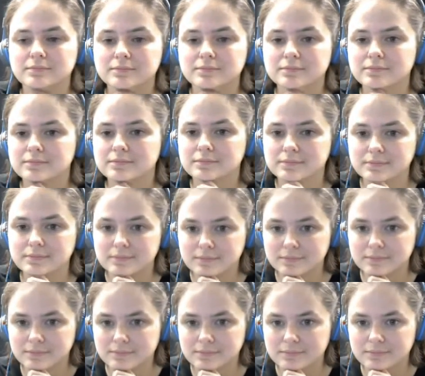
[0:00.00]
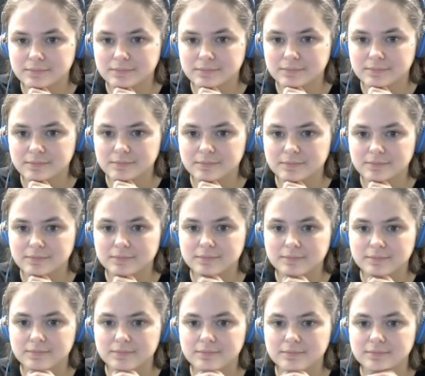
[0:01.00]

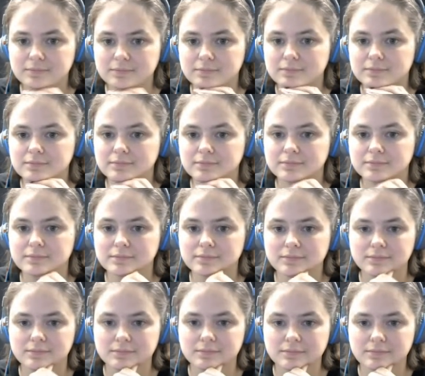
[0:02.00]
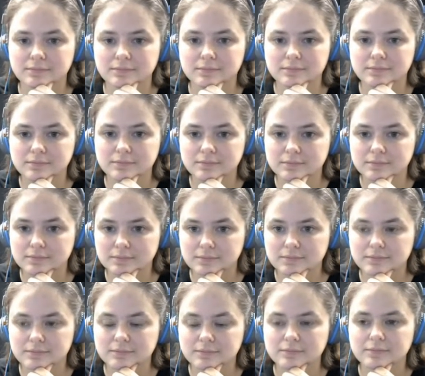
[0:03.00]

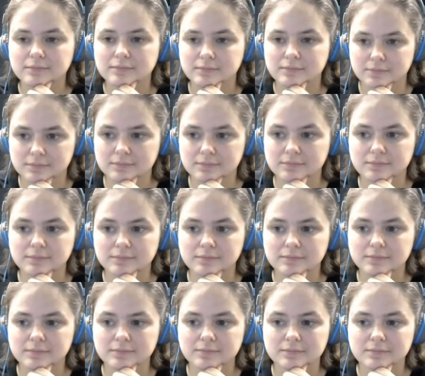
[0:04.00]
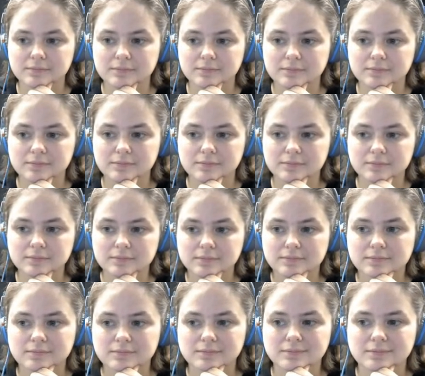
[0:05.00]

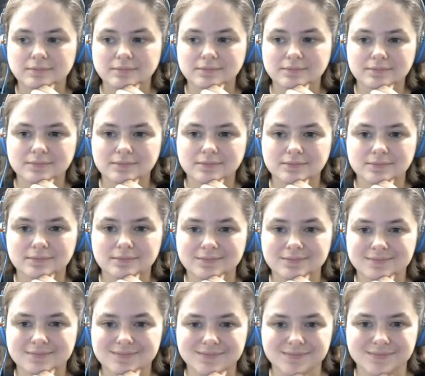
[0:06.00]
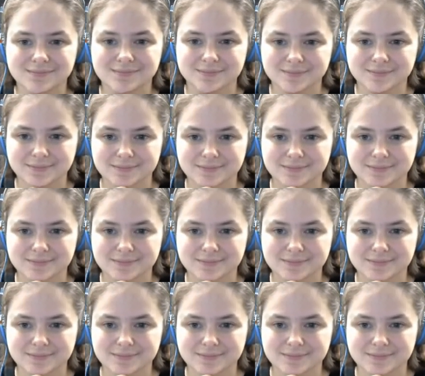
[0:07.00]
The person shown says nothing.